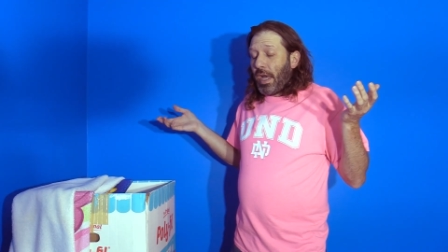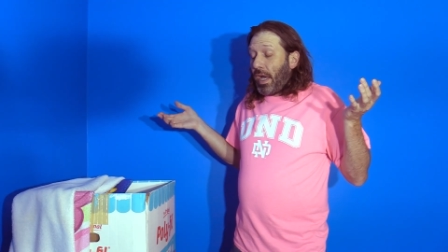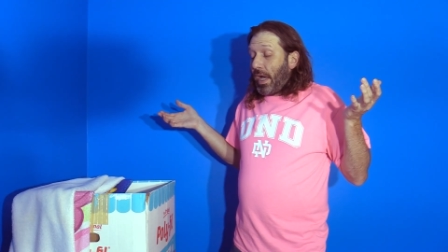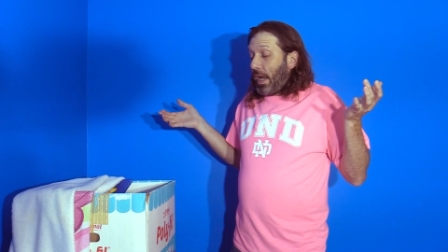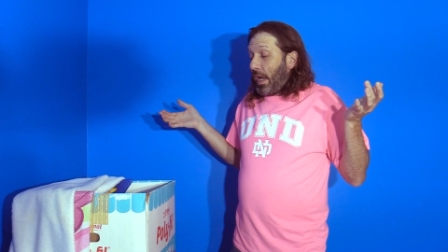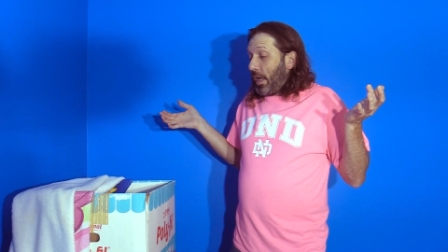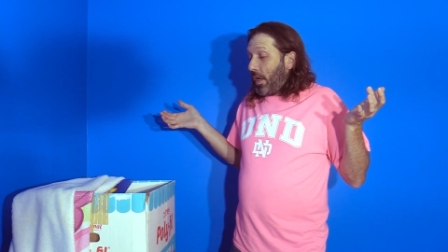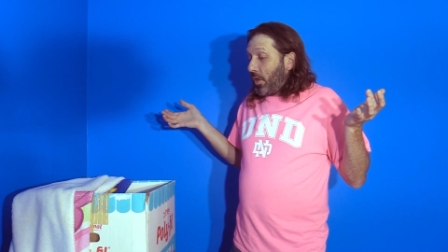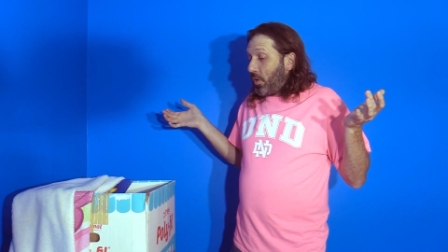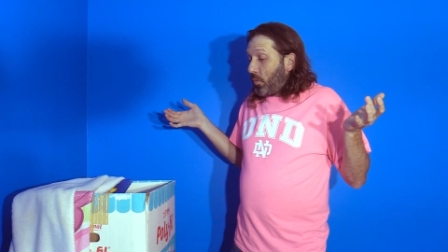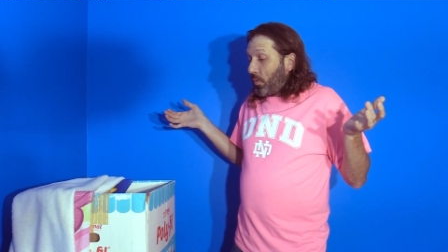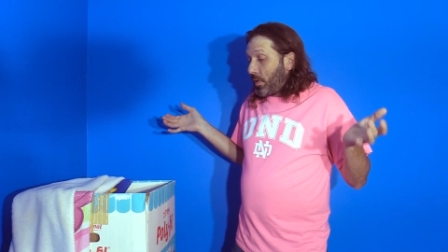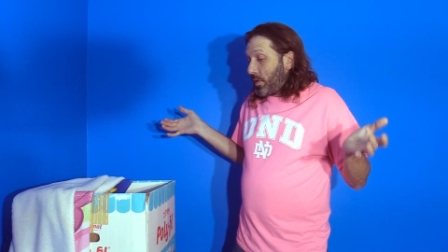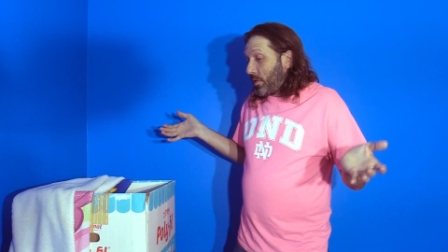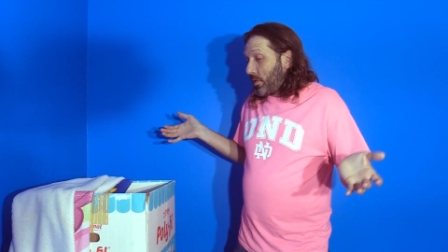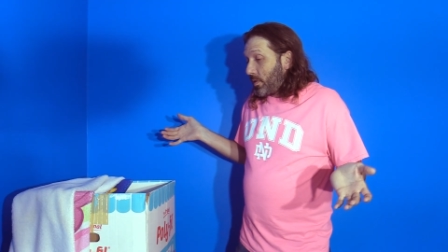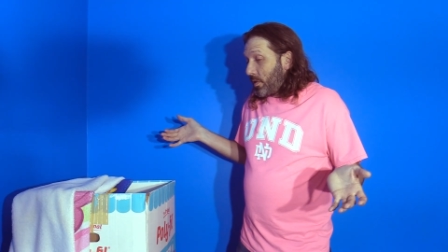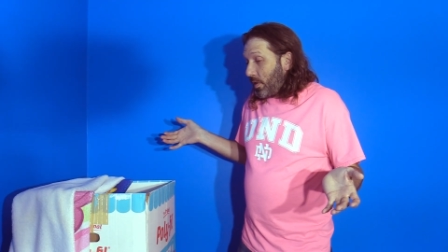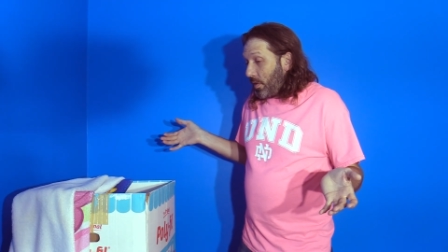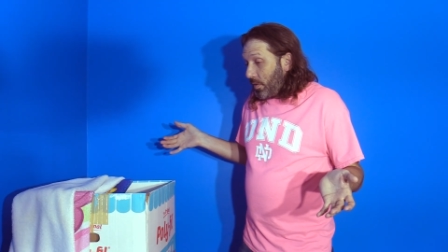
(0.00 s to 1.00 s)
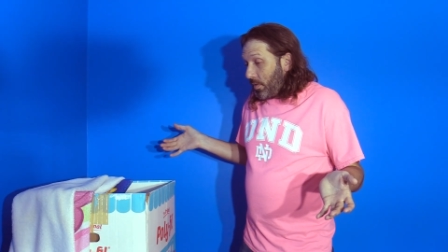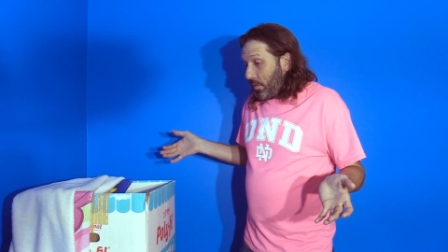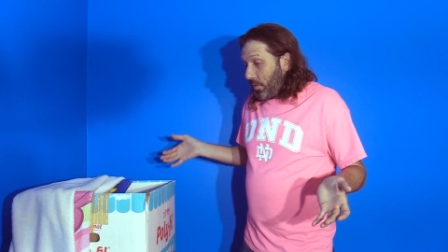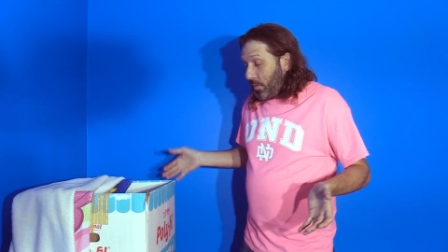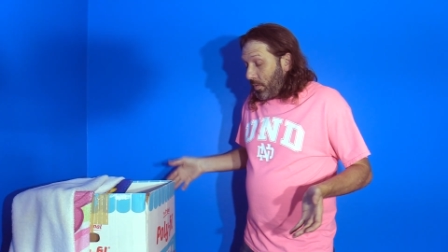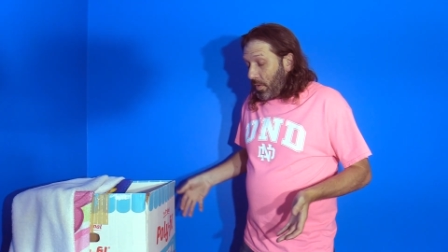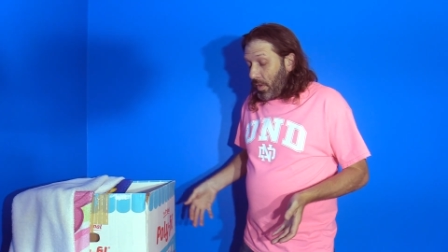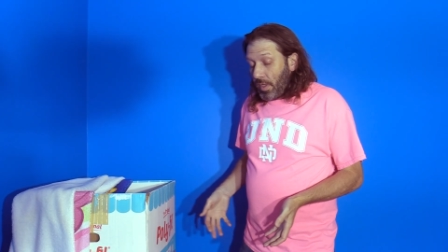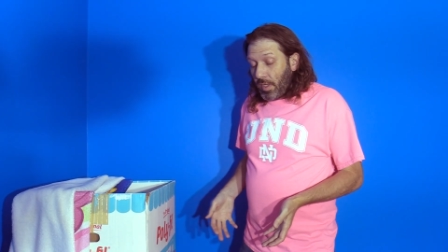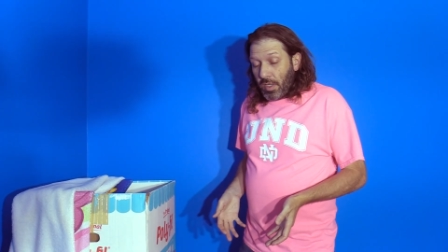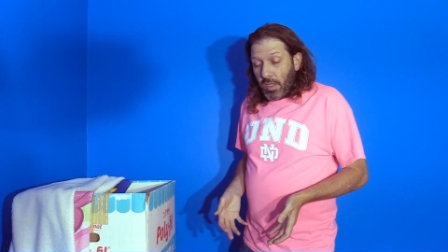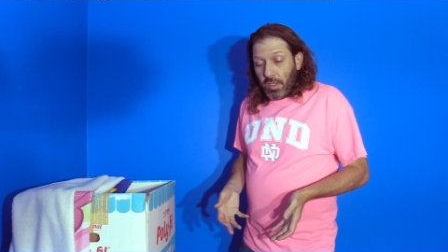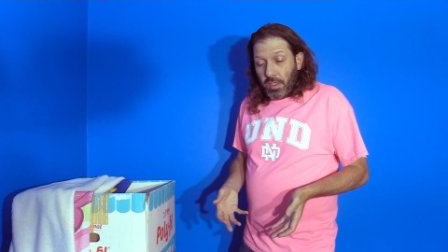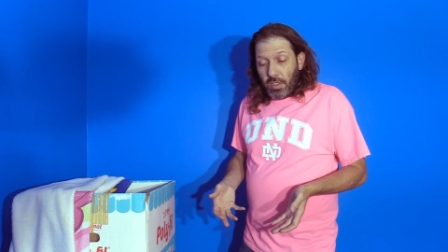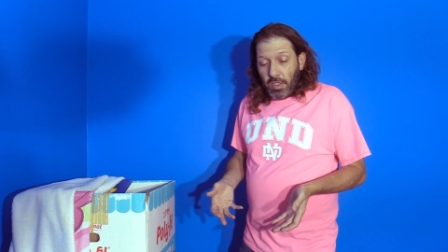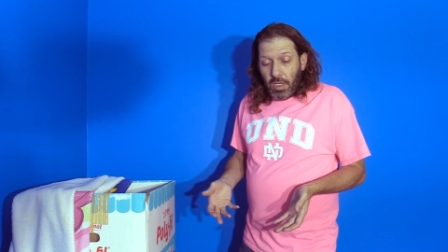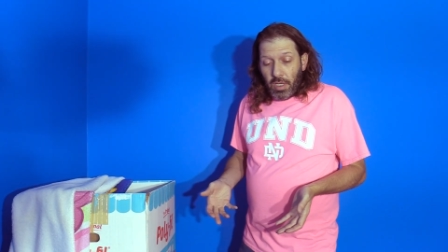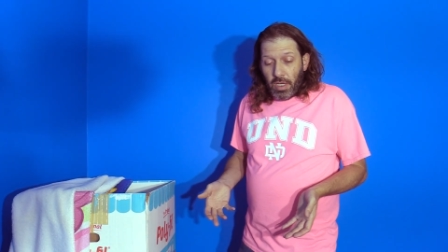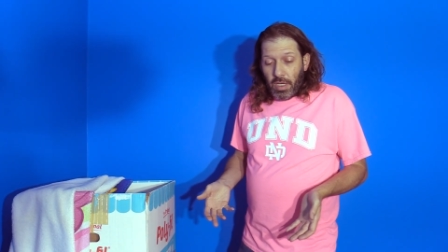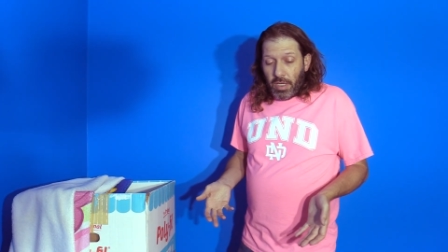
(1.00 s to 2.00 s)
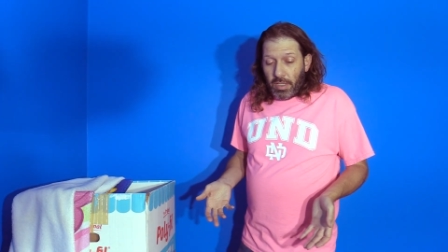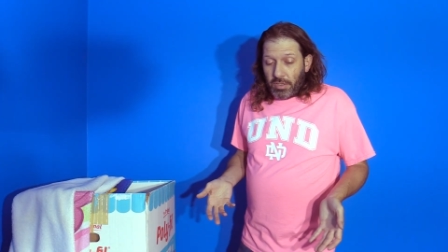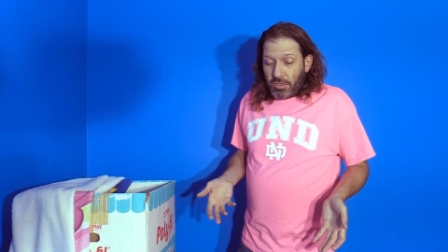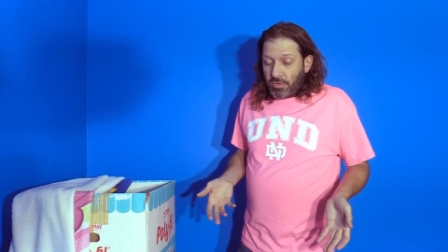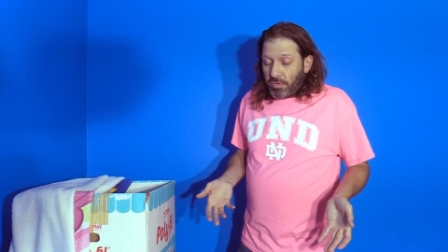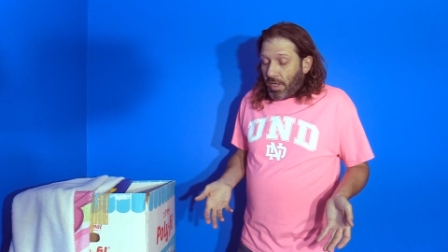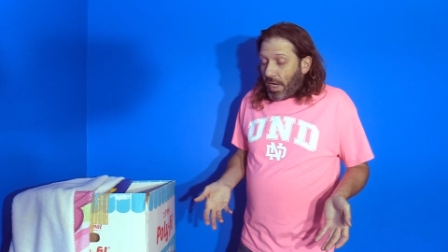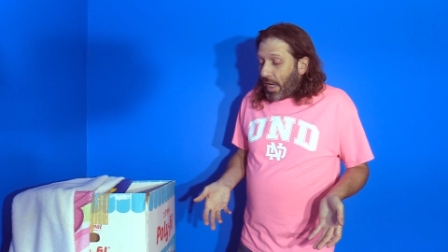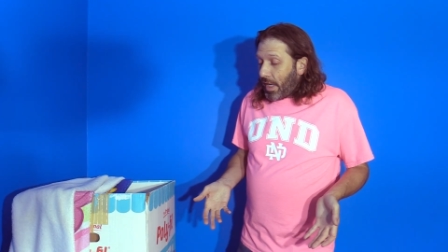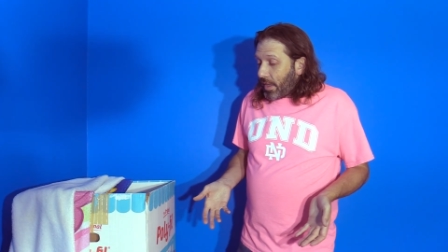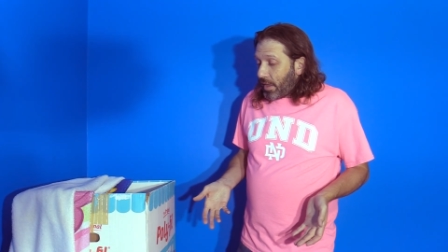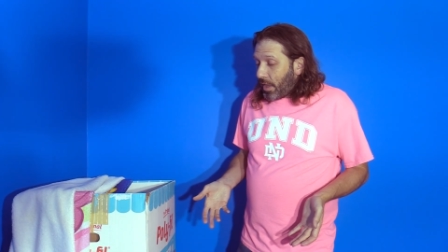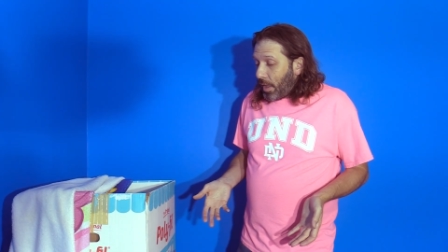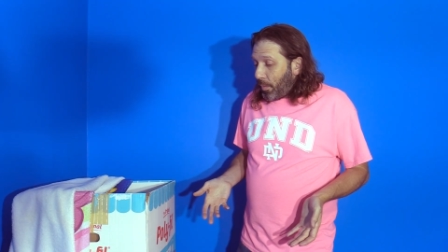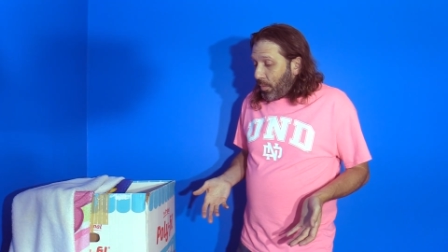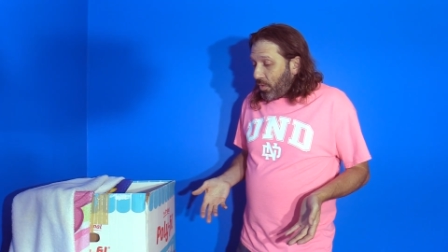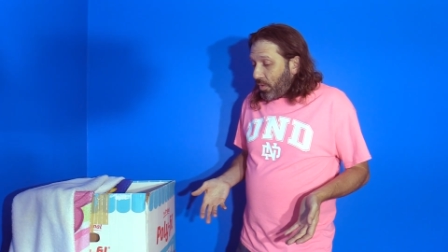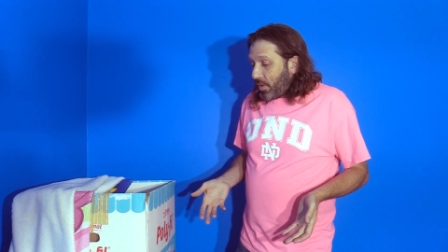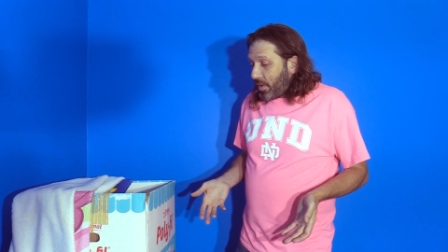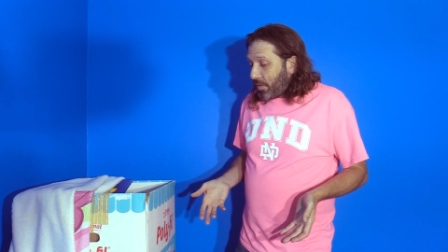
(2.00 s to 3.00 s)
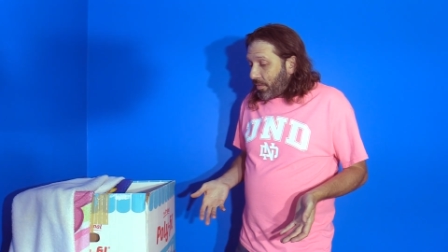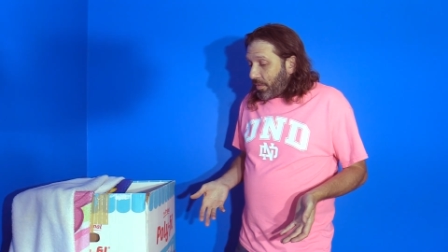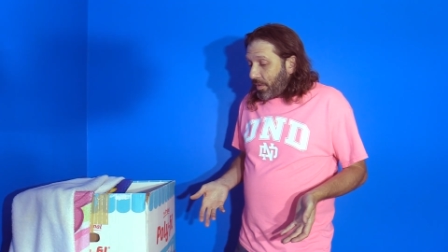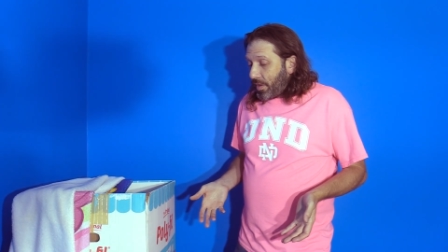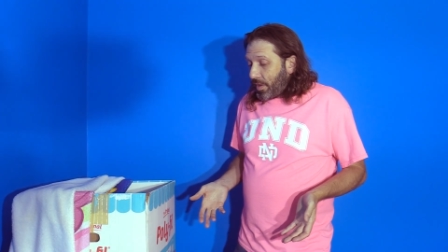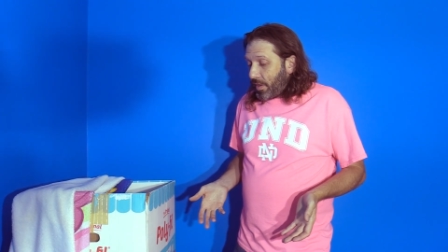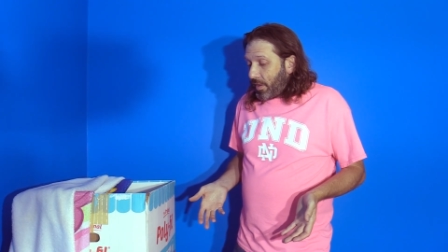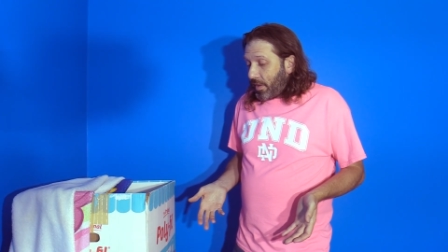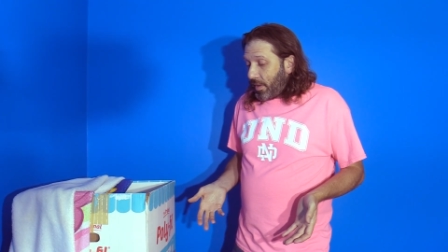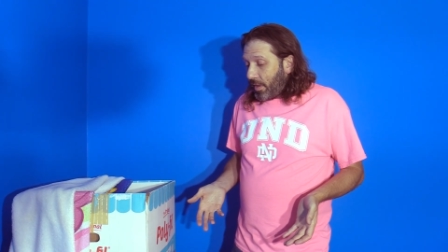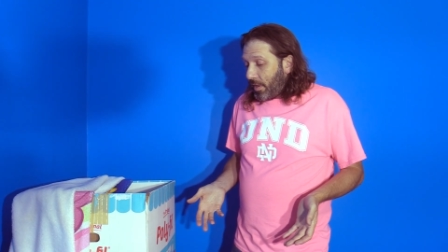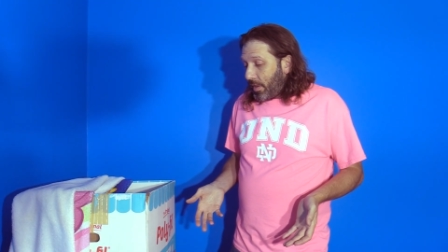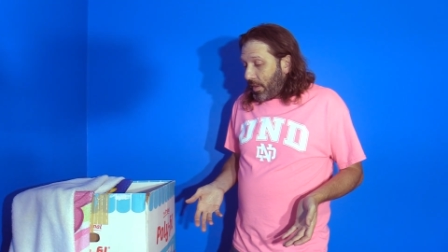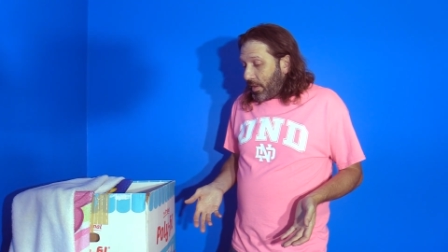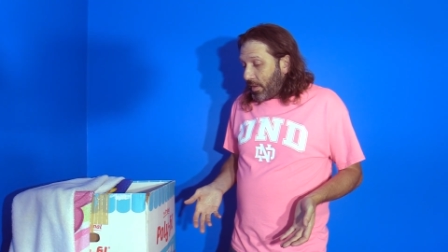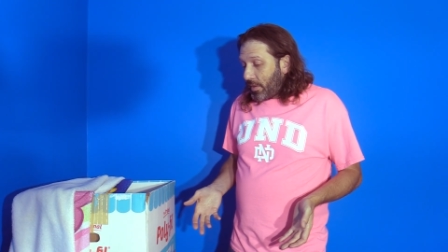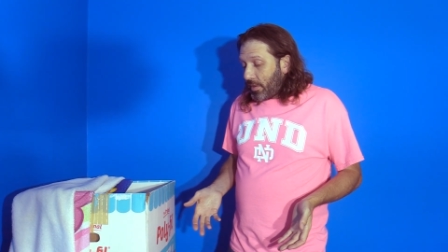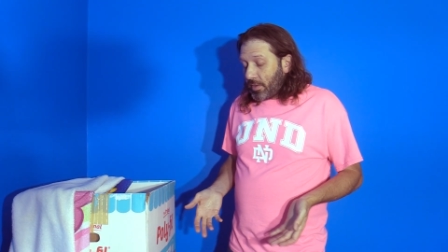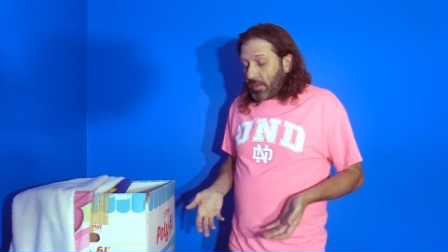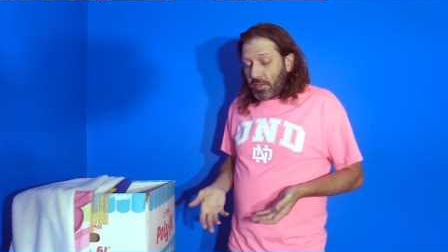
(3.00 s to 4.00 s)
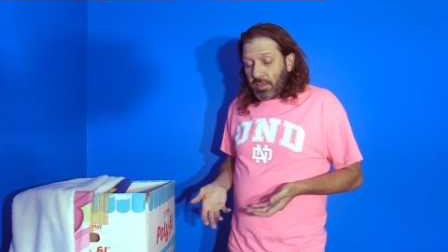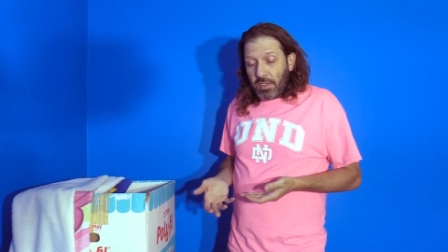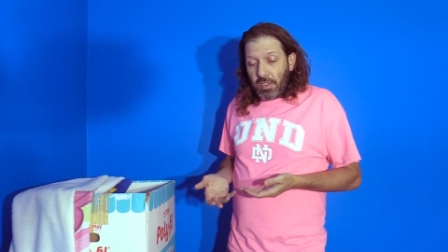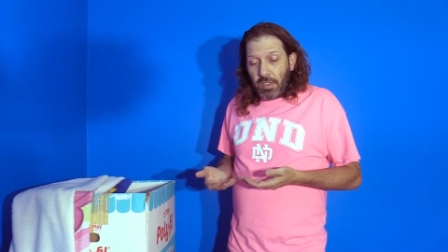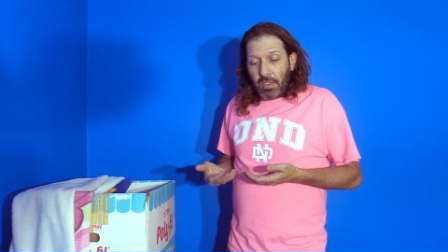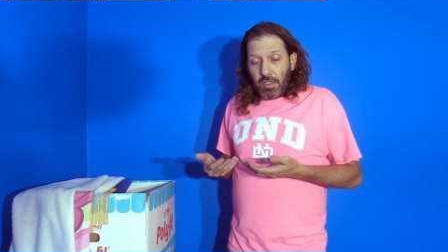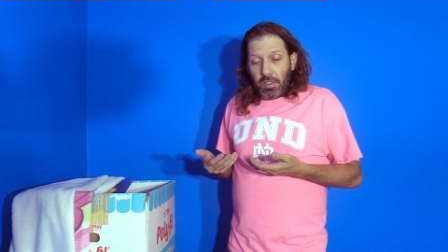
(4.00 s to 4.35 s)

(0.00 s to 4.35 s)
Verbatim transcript: I don't know what to tell you. I tried a couple of different things